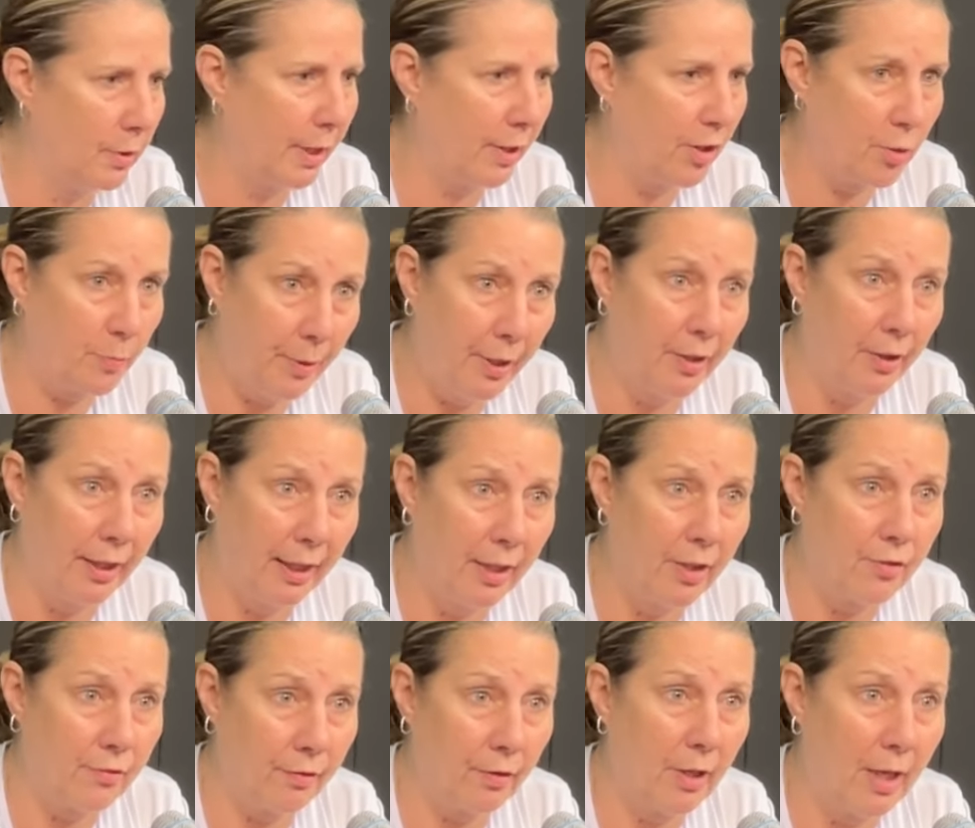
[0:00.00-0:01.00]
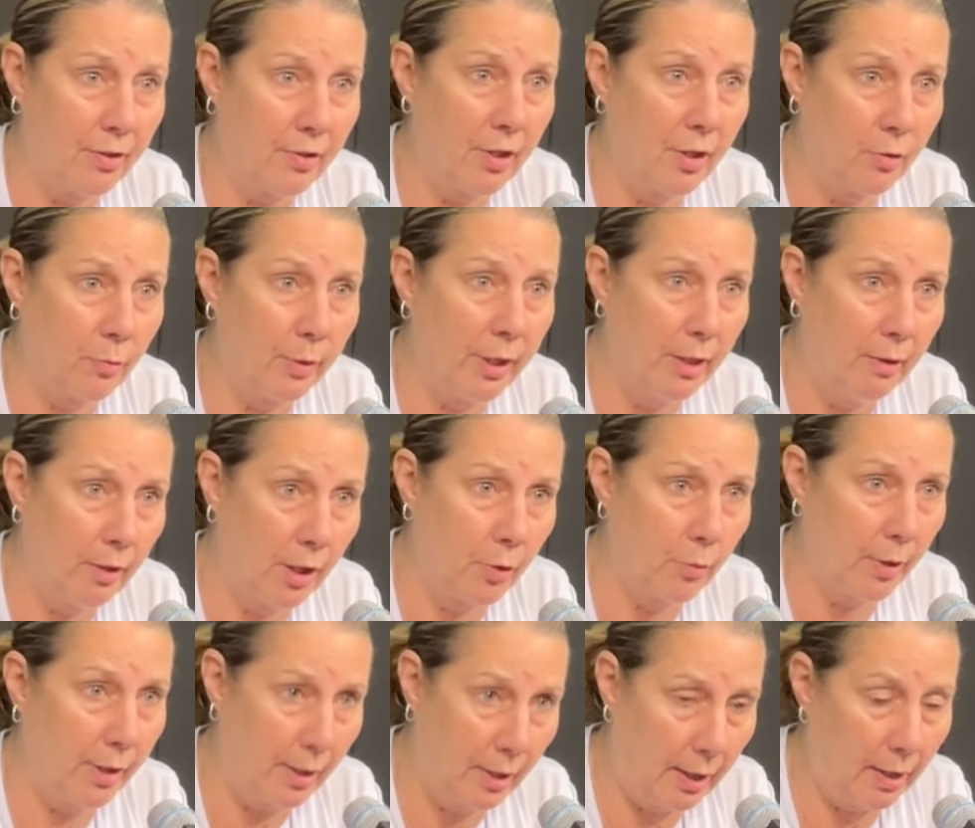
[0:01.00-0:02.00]
experience for us as we
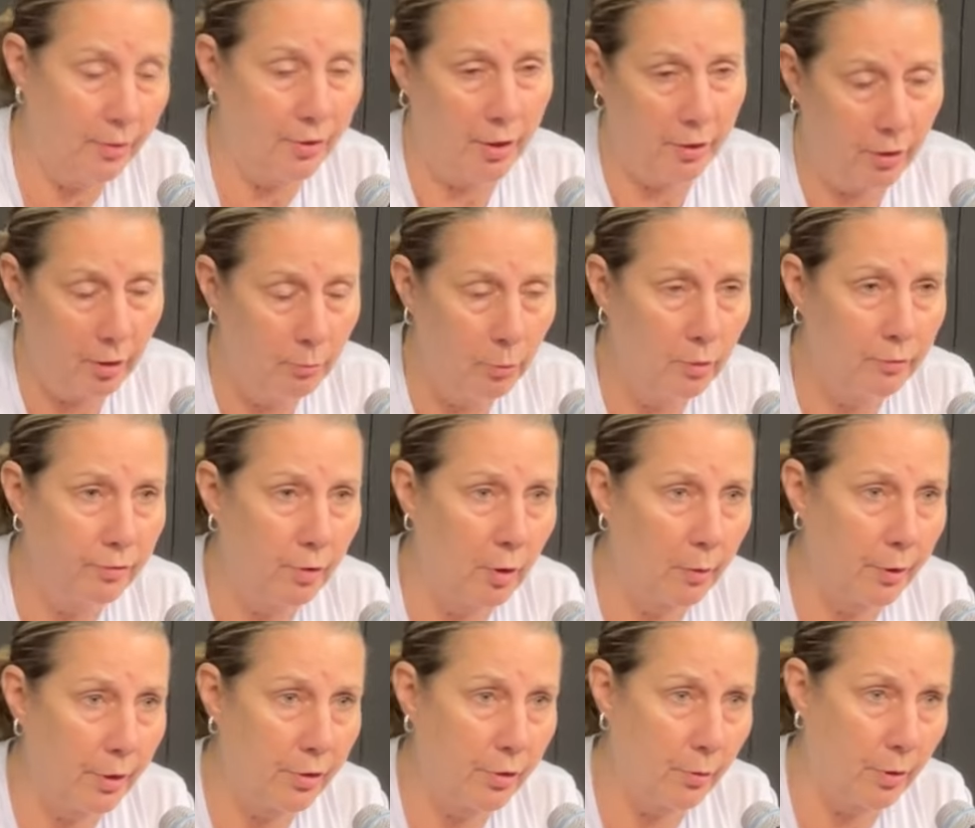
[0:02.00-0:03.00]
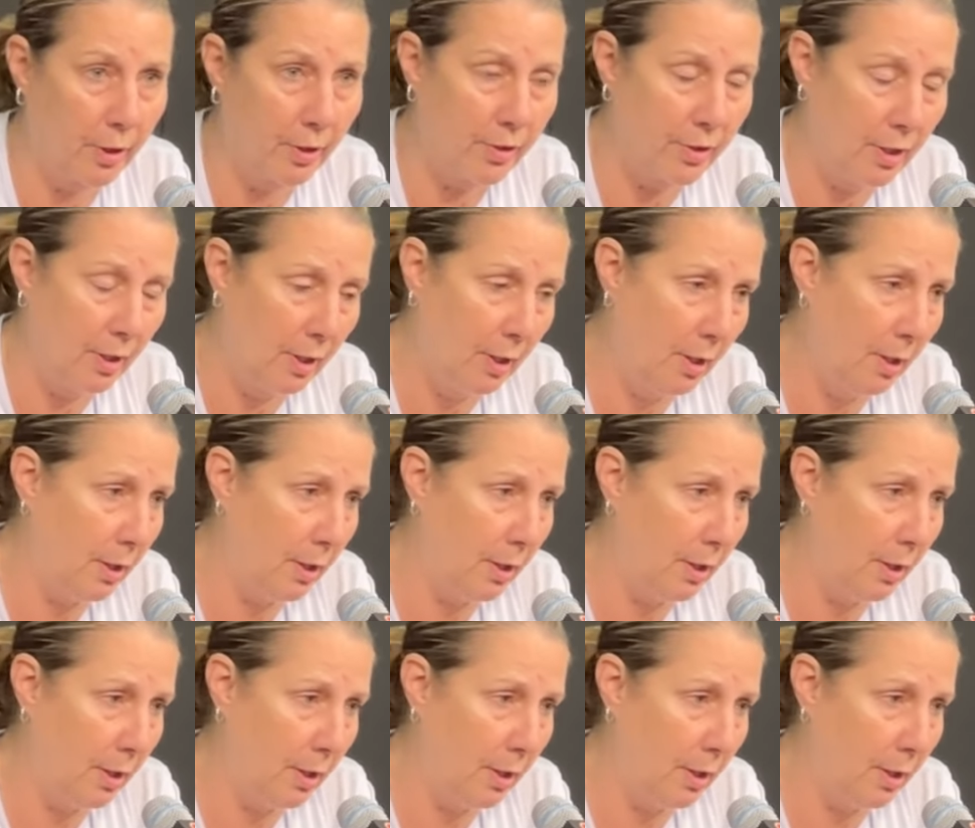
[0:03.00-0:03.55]
continue to move forward towards